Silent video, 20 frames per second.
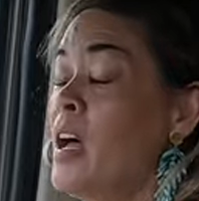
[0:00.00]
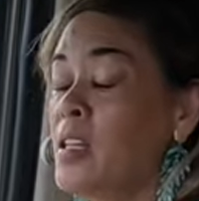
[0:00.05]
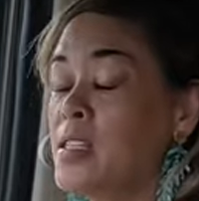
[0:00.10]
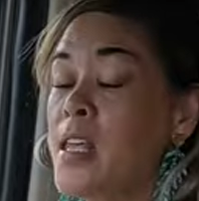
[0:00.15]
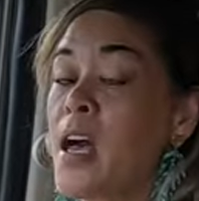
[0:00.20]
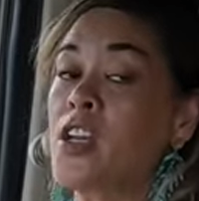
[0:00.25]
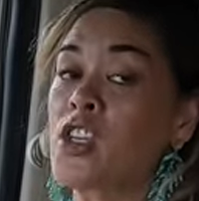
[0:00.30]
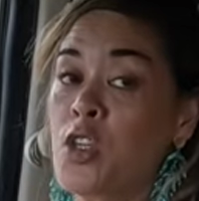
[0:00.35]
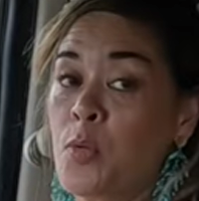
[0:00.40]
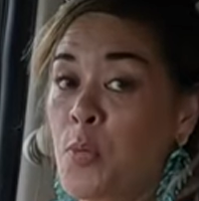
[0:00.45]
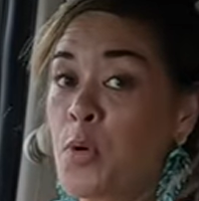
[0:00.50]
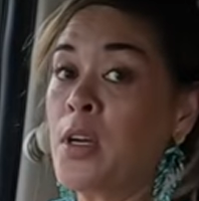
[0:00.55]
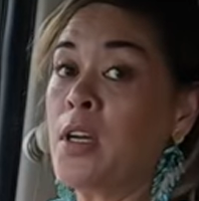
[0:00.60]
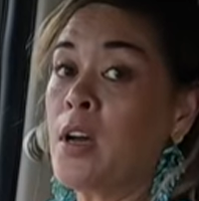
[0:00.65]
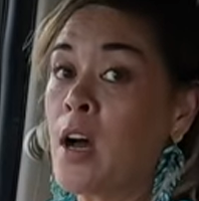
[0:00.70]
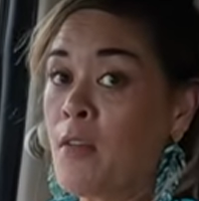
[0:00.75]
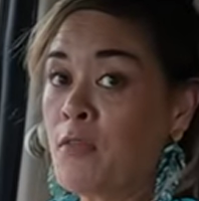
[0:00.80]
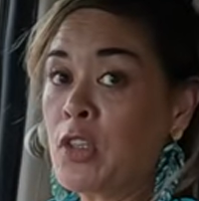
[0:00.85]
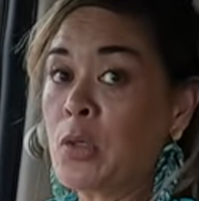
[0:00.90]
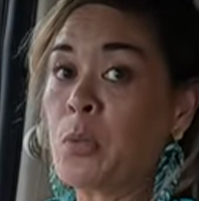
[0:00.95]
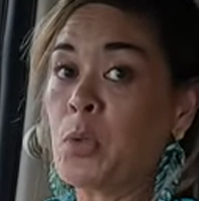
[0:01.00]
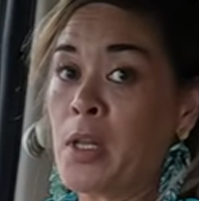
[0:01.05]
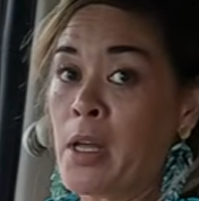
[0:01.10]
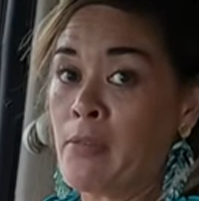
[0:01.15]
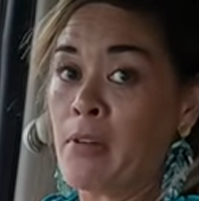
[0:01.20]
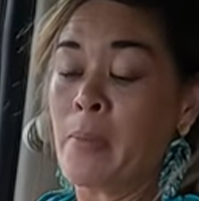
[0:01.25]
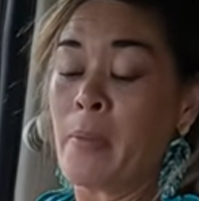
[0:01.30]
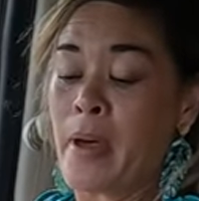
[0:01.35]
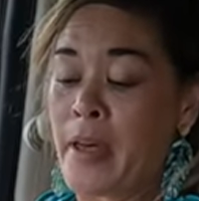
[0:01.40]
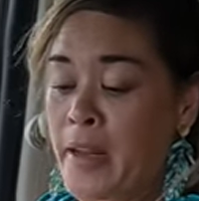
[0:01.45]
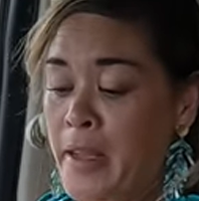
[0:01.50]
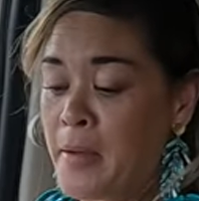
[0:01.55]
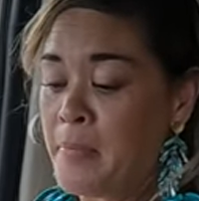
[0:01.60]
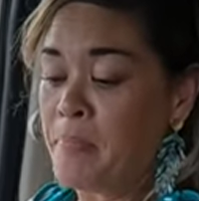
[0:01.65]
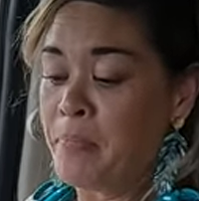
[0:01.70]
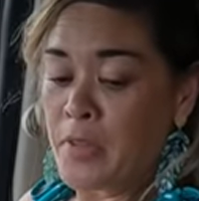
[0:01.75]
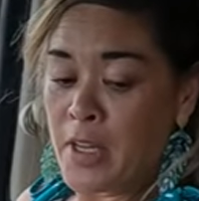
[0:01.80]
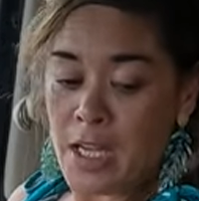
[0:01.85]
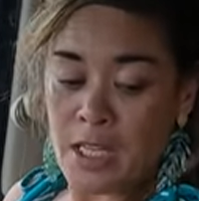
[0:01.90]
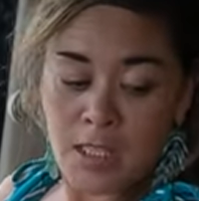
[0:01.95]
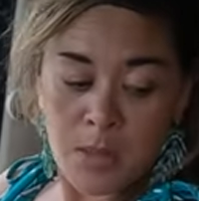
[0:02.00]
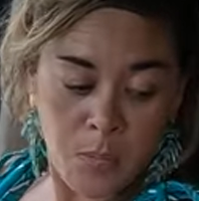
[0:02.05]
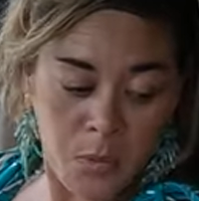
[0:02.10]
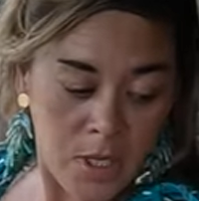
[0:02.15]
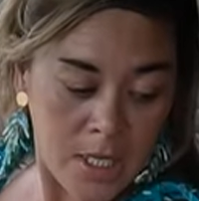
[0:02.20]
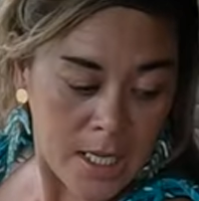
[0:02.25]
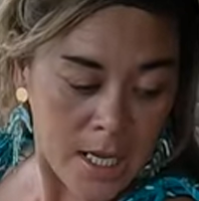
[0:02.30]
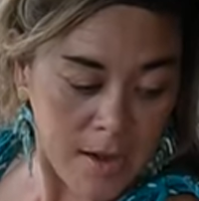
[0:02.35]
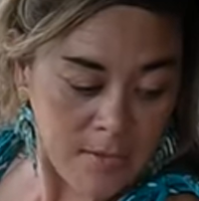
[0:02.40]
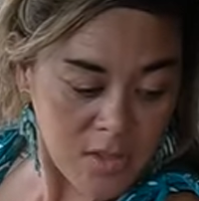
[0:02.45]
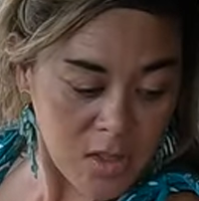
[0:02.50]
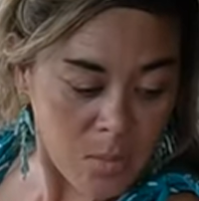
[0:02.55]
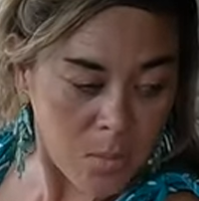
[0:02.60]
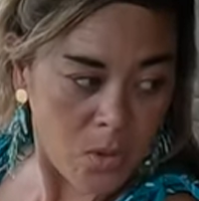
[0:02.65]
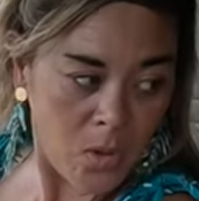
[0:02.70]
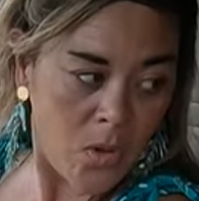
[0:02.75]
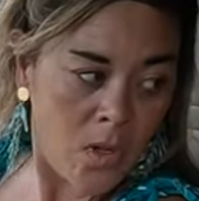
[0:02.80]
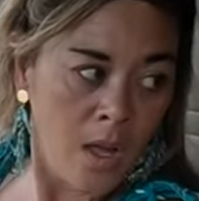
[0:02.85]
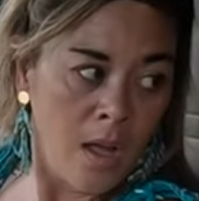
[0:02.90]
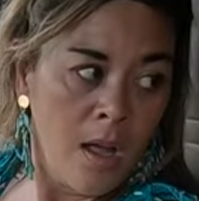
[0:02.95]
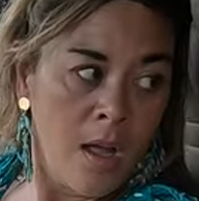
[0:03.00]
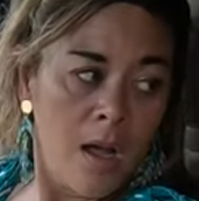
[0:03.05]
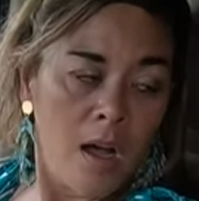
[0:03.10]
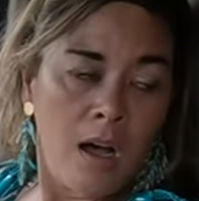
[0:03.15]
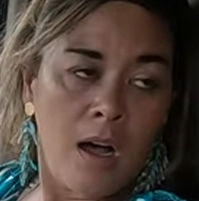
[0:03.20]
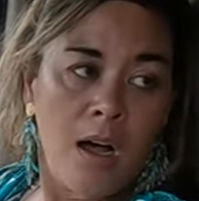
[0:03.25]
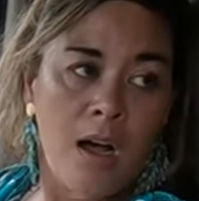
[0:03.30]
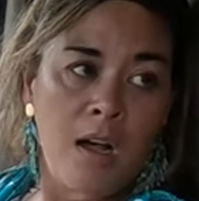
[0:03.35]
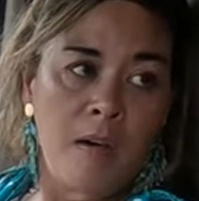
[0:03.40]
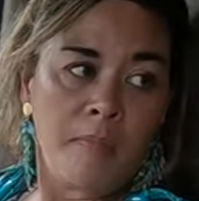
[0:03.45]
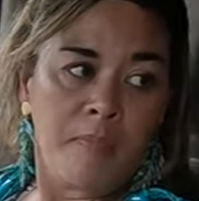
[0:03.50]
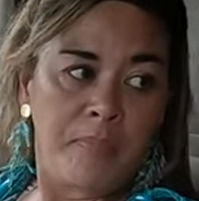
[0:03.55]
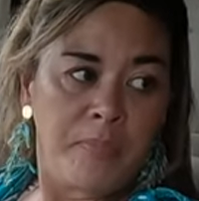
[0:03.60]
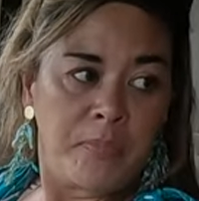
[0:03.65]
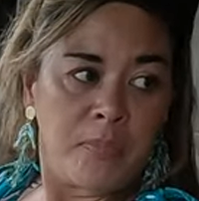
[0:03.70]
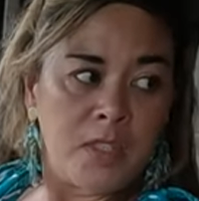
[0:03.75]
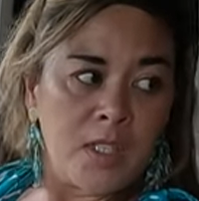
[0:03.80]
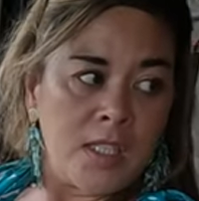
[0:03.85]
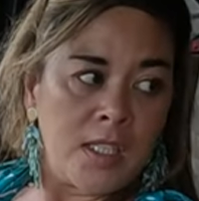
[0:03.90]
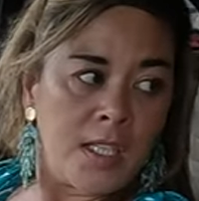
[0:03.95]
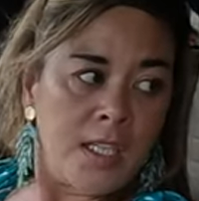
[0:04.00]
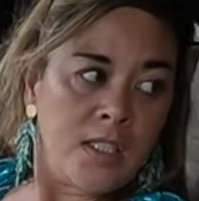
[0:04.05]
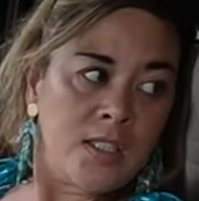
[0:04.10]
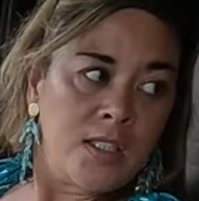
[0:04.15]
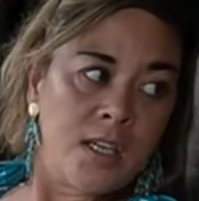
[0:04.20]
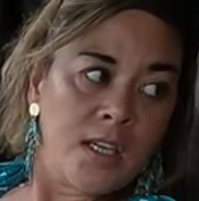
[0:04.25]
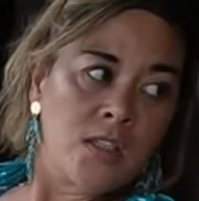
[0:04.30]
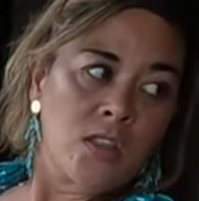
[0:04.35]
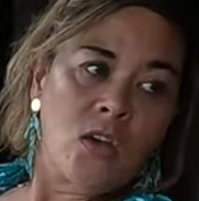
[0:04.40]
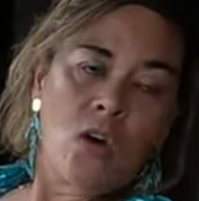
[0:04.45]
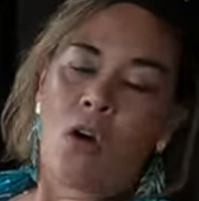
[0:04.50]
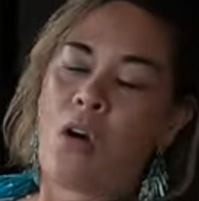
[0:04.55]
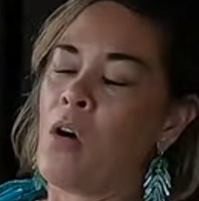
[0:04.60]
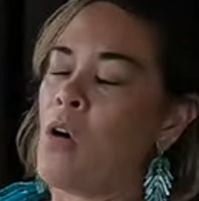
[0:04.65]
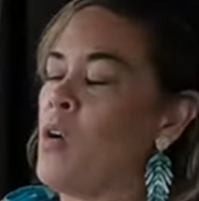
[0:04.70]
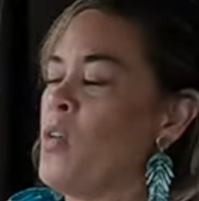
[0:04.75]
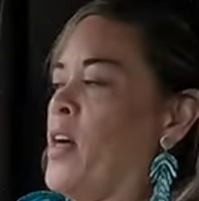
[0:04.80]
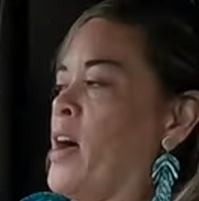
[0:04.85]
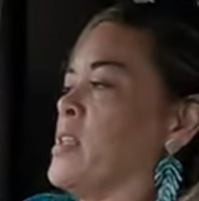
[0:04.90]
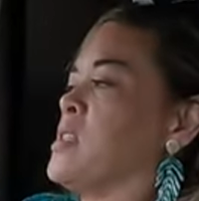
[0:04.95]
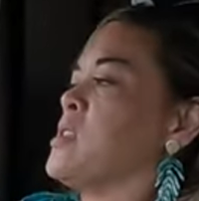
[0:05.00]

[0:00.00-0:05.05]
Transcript: It's actually pretty comfortable, everybody. Yes, yes. It's pretty comfortable. Um, seat does, oh,